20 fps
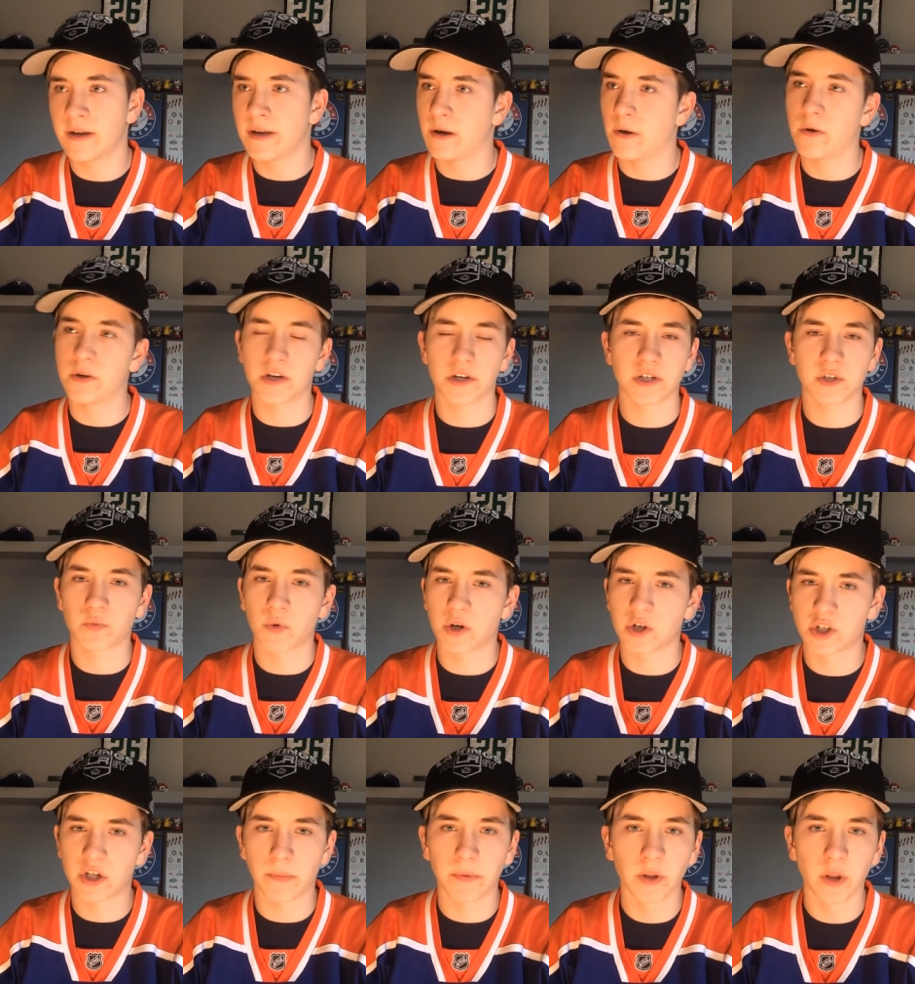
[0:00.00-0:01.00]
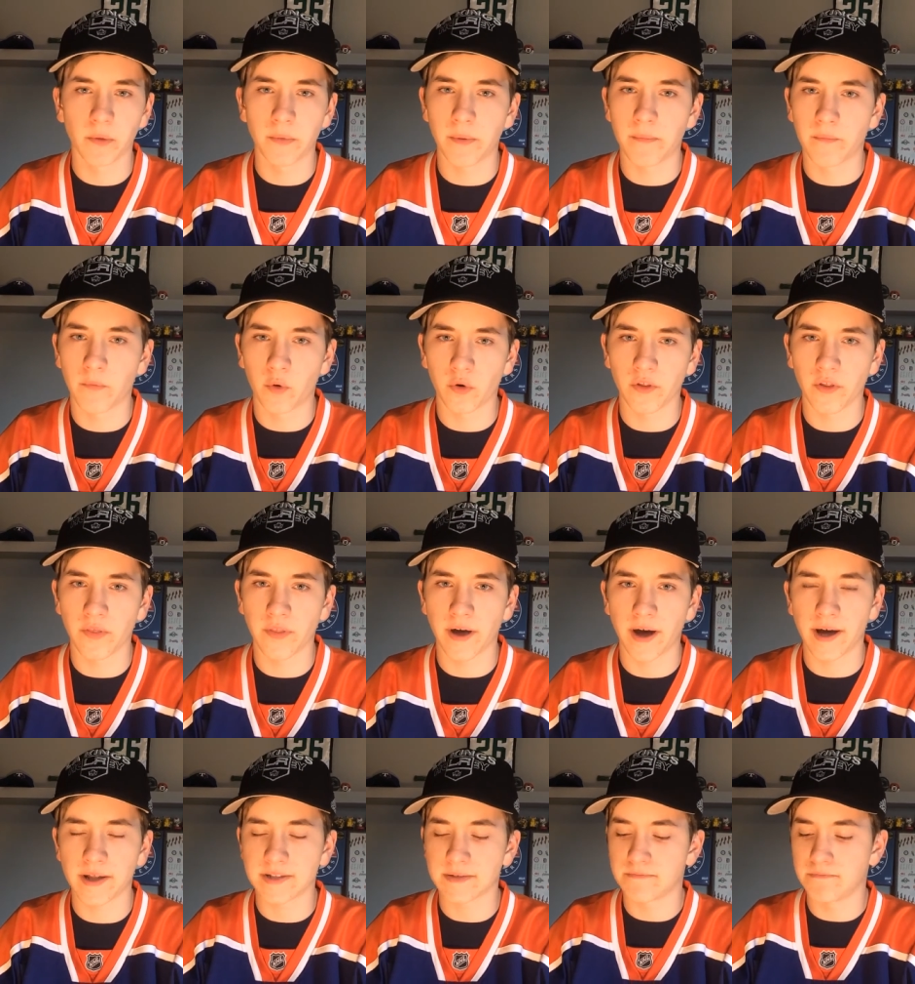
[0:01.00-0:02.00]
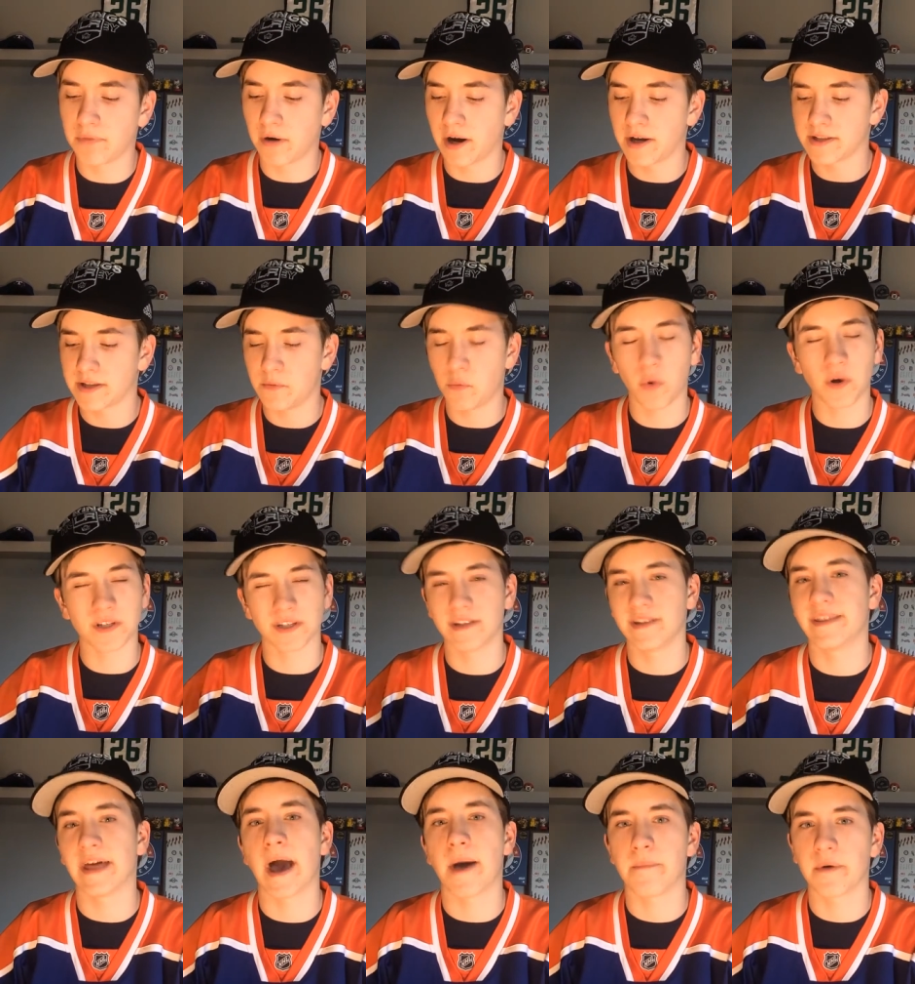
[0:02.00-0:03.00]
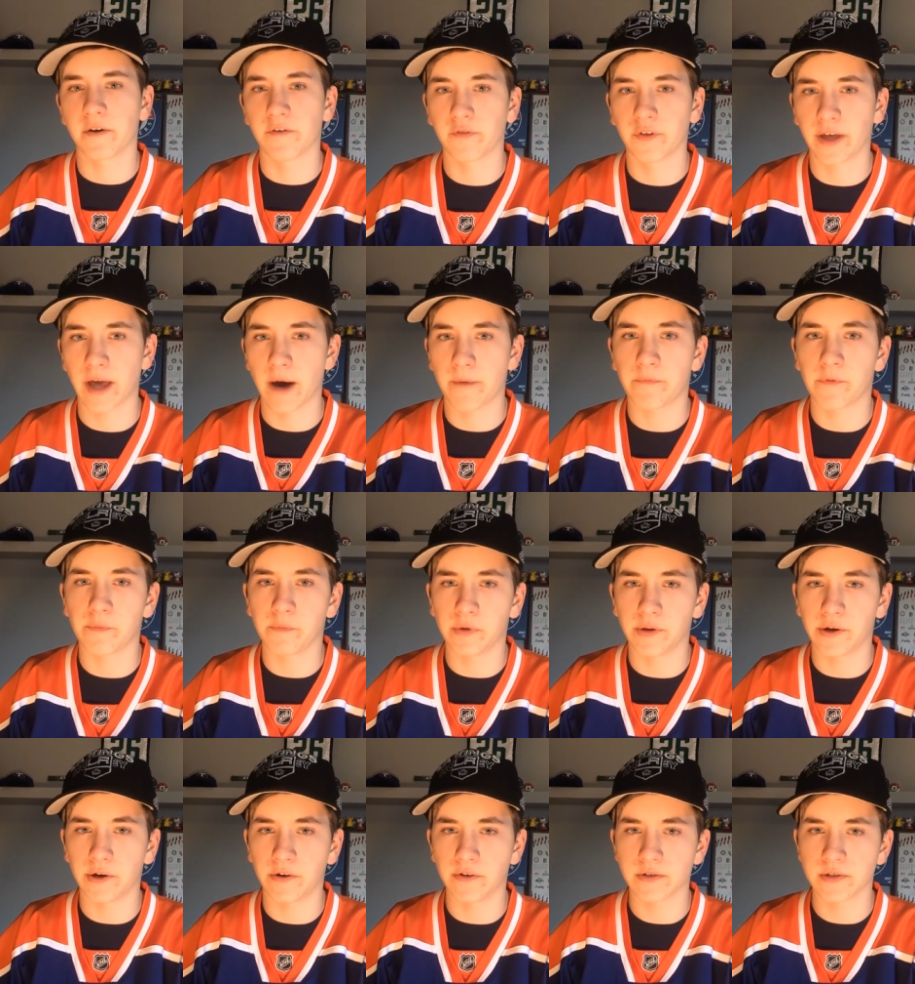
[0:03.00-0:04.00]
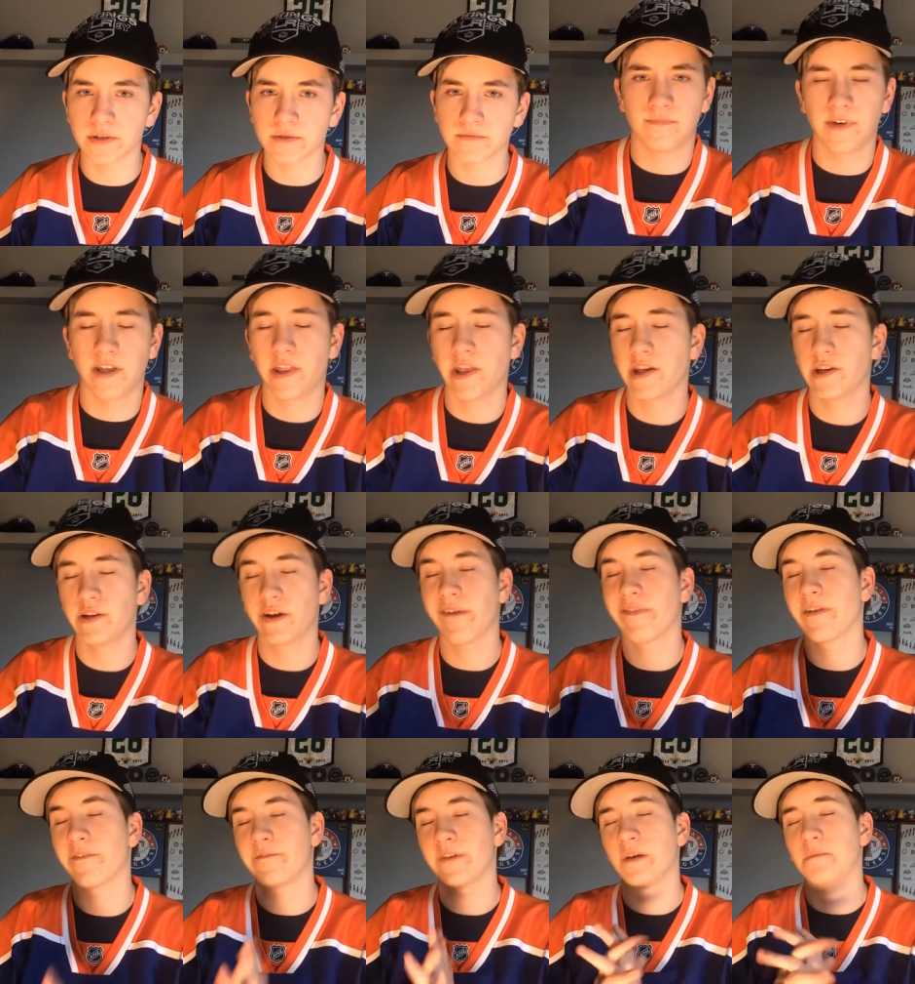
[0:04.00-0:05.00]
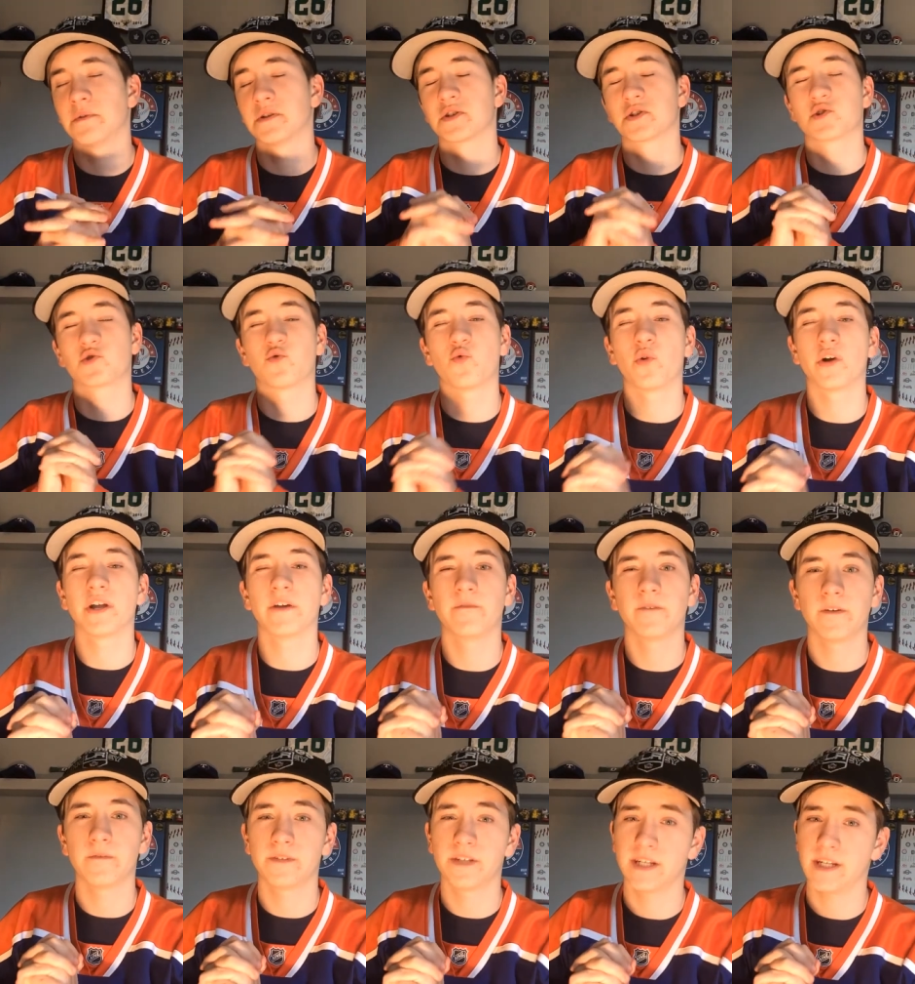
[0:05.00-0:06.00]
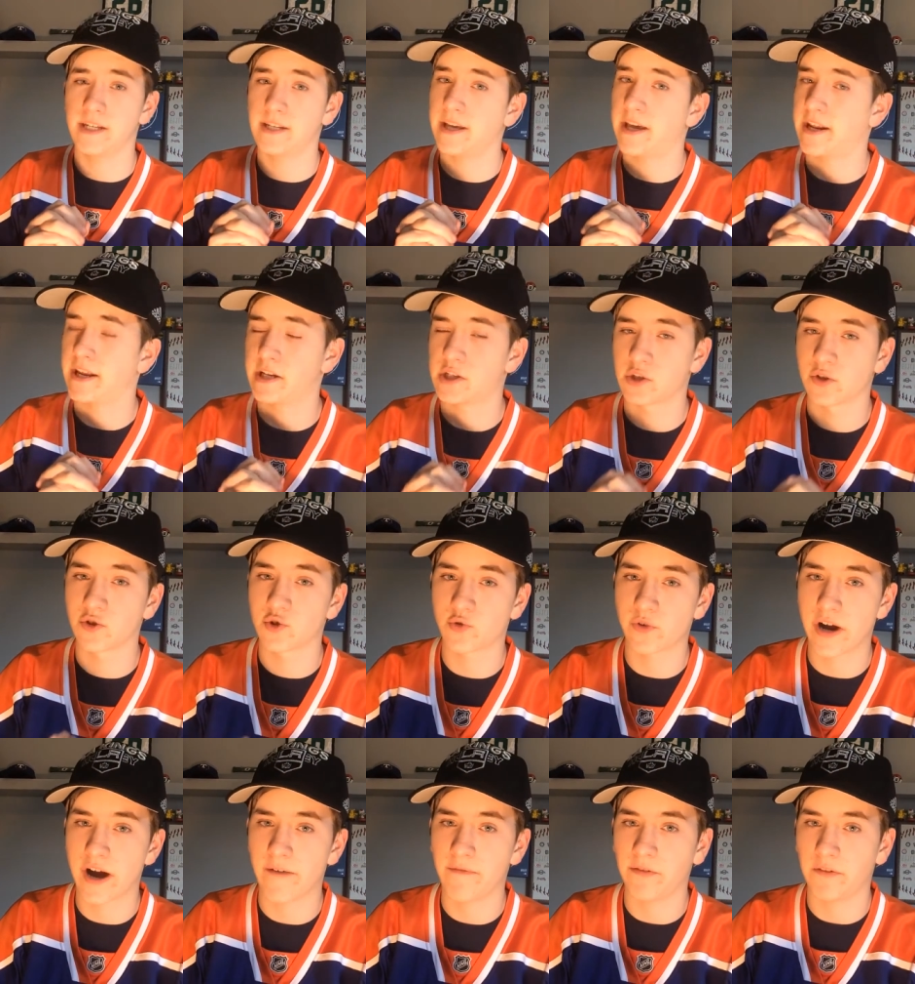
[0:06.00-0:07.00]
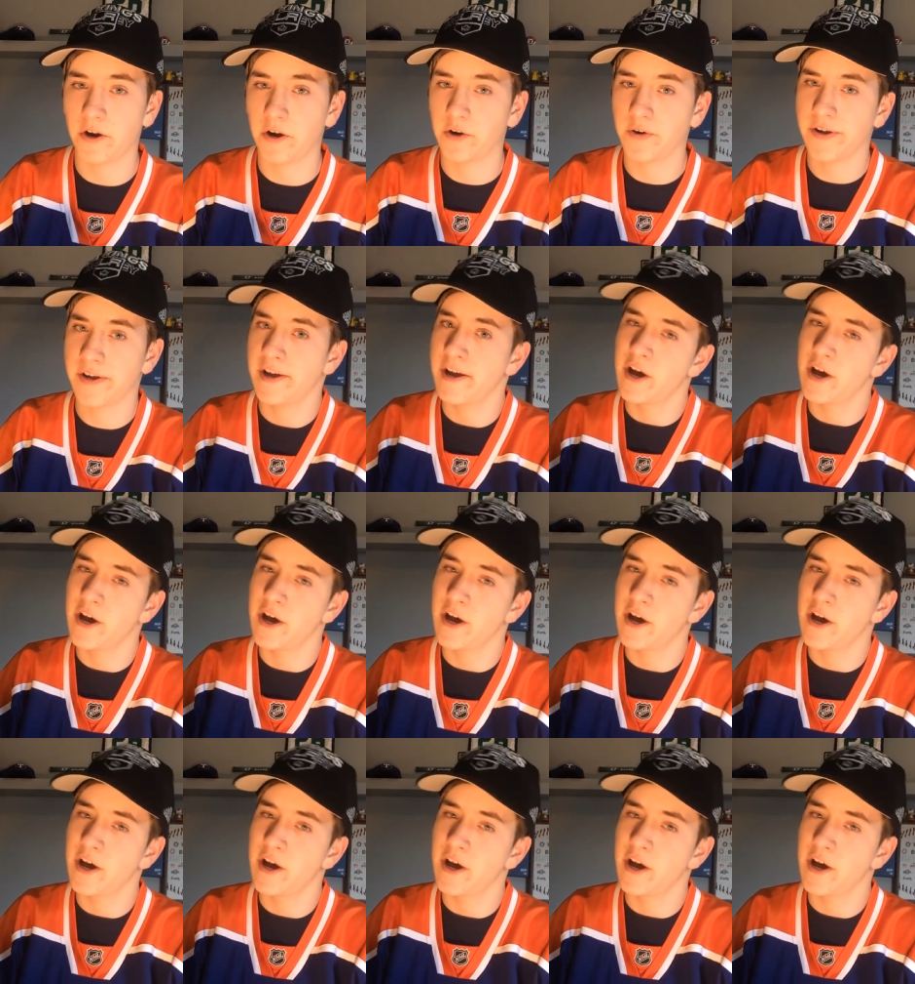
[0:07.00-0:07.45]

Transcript: It was just switched up a little bit more than that, but it wasn't that big of a gap from players. And then you have the famous 2015 NHL draft lottery